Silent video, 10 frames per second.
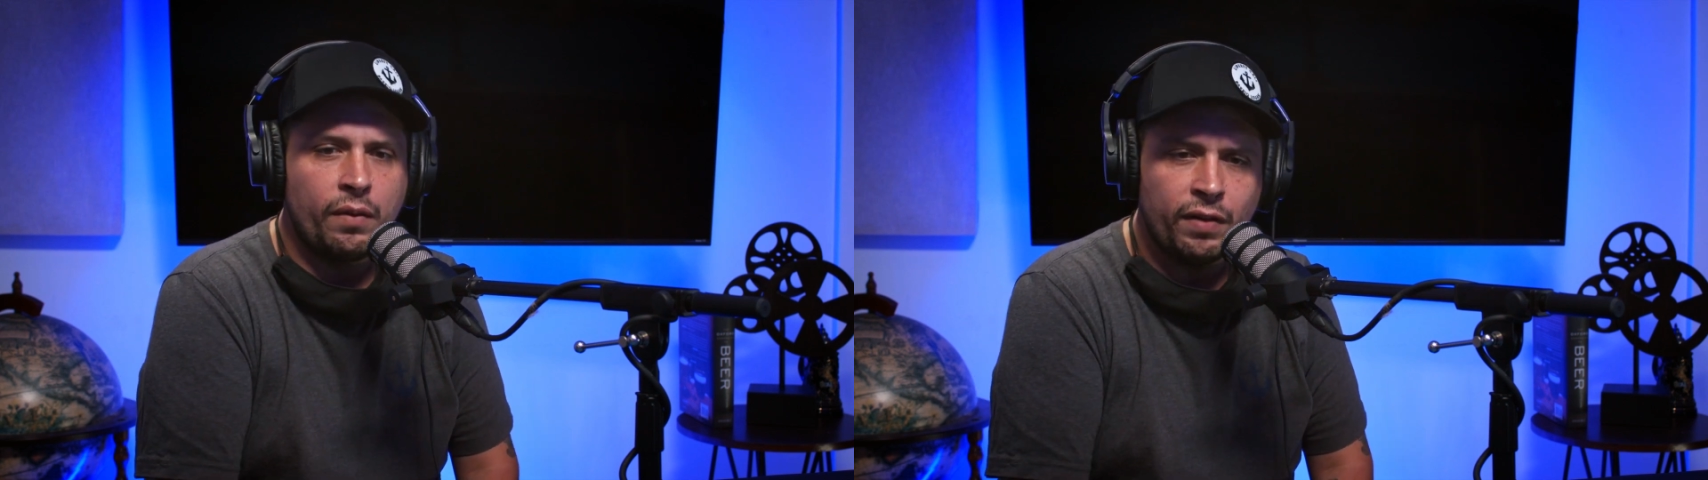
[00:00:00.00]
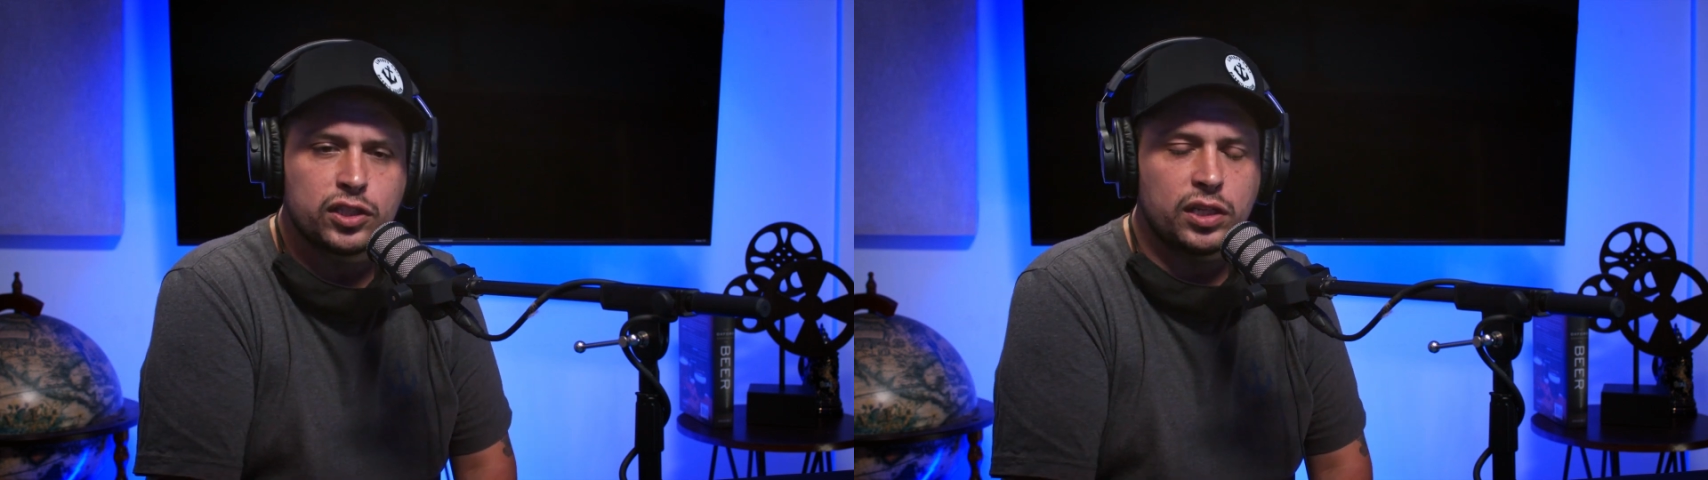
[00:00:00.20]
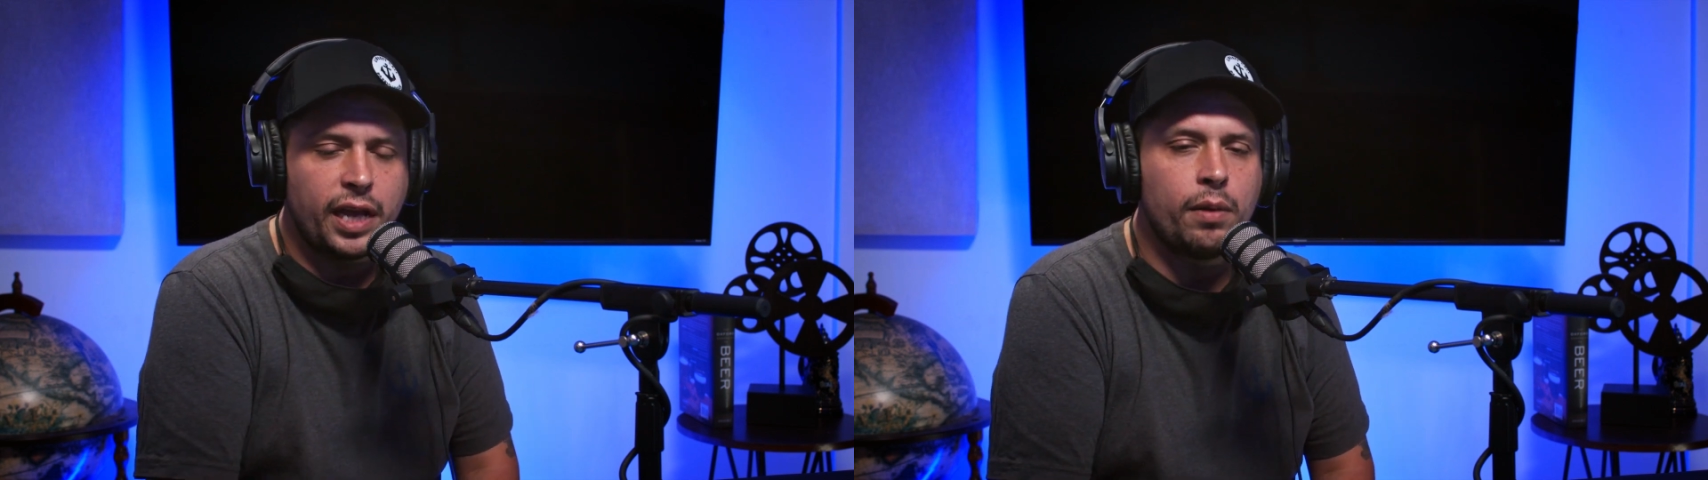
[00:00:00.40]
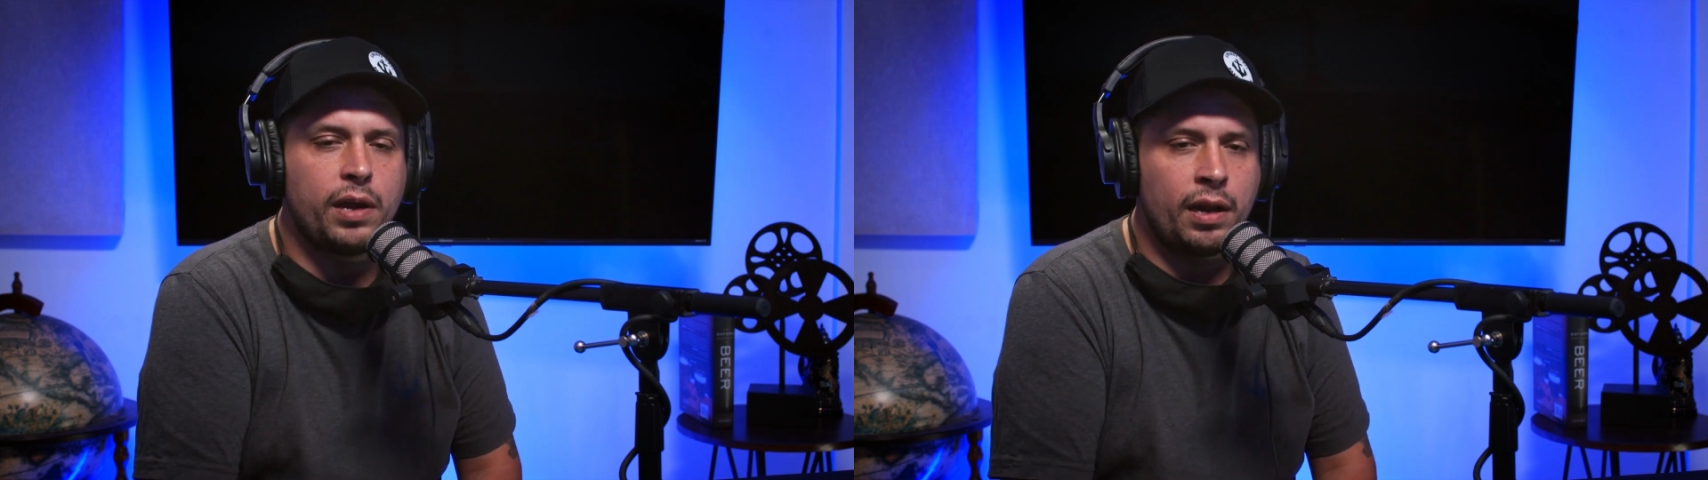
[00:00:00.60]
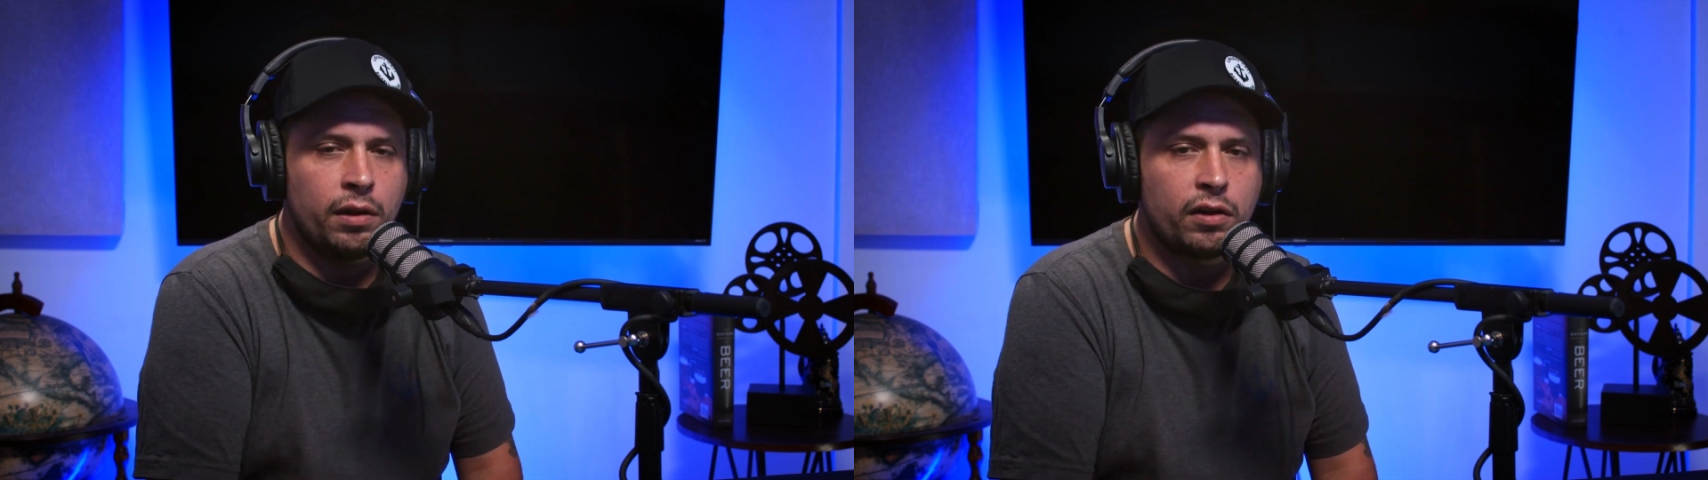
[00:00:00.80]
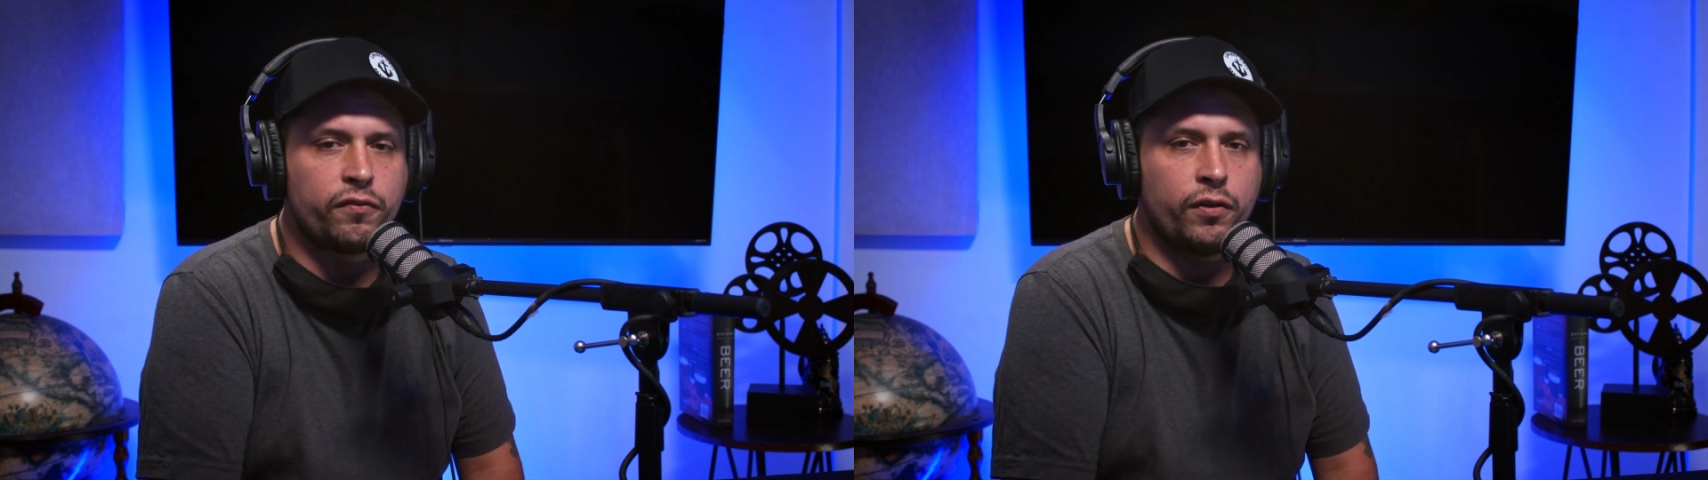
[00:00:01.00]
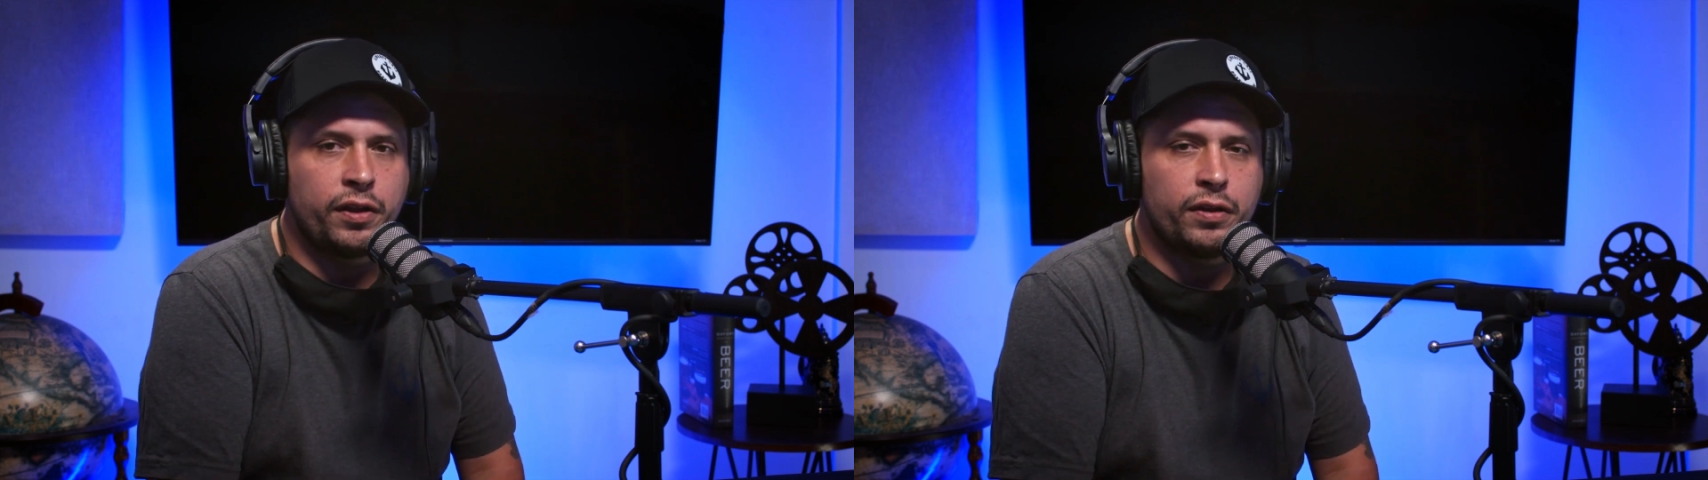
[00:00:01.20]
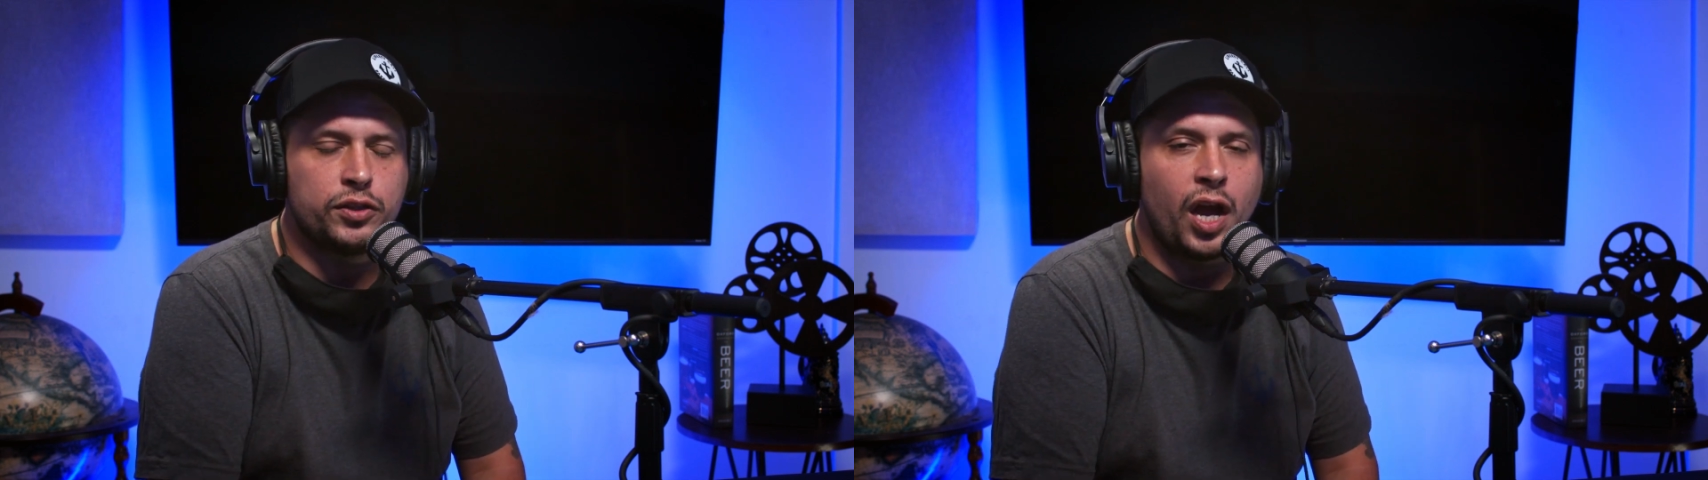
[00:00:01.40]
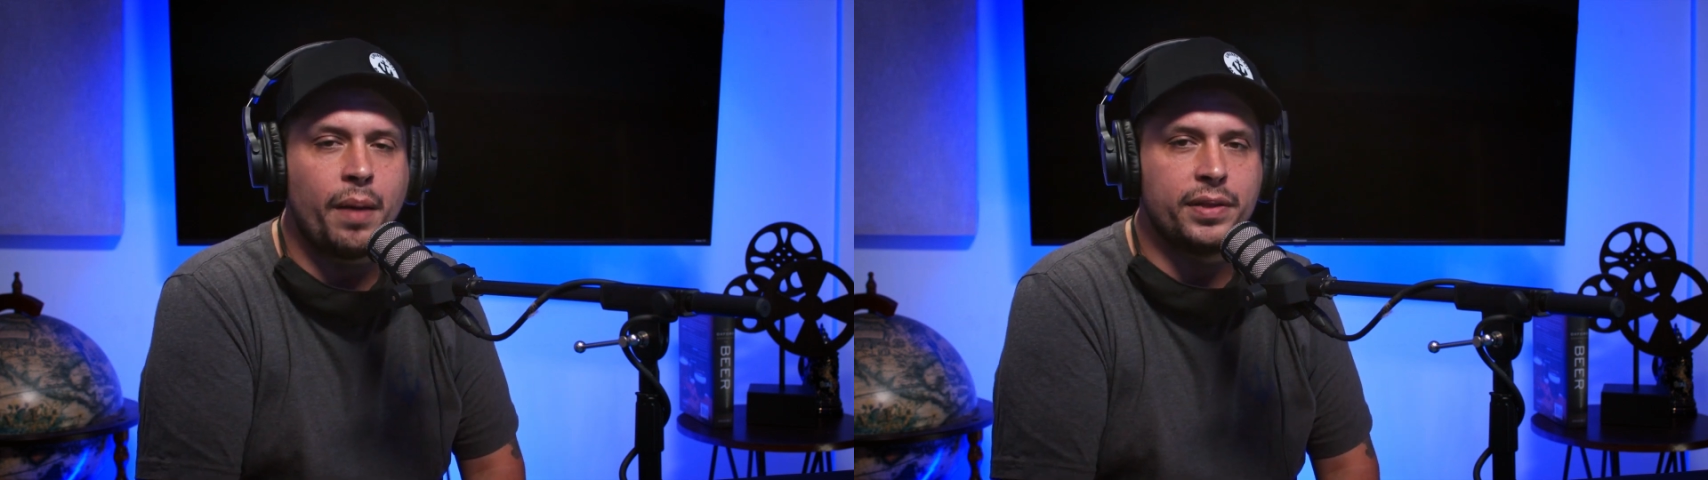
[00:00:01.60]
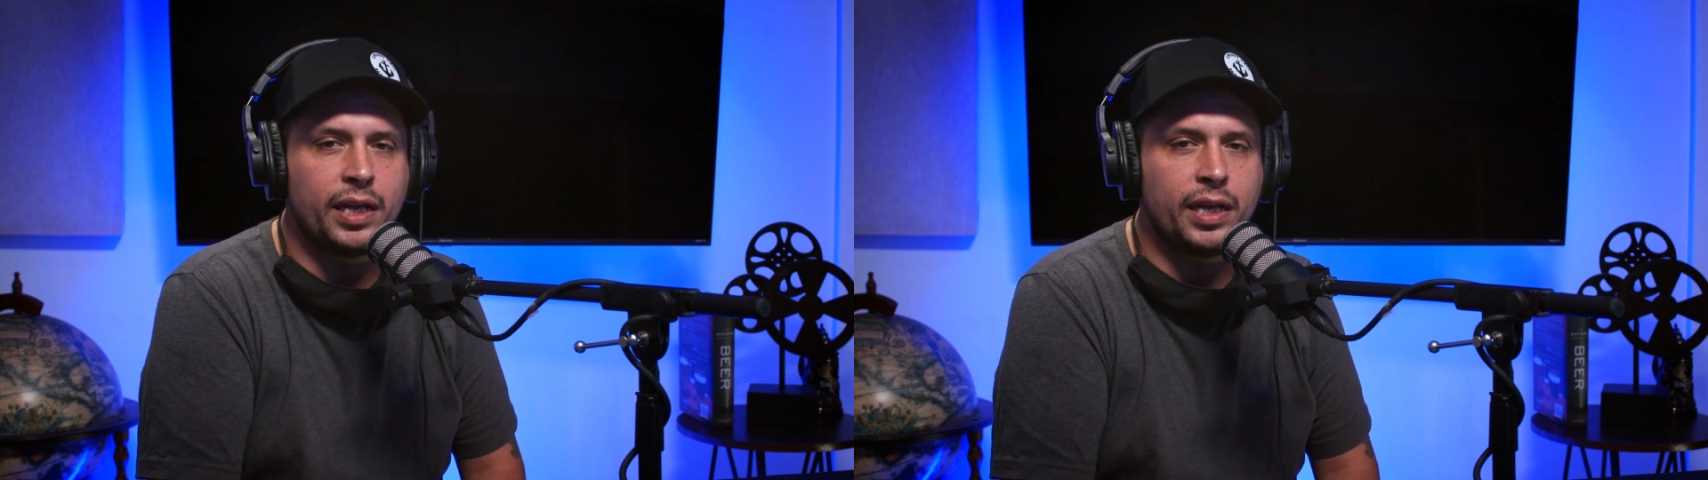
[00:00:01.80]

eventually I looked for another job,